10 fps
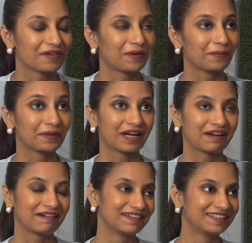yeah,
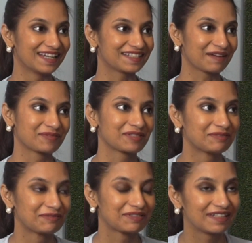that's
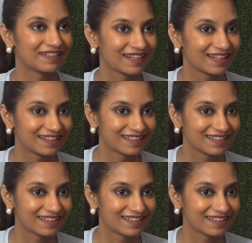absolutely right.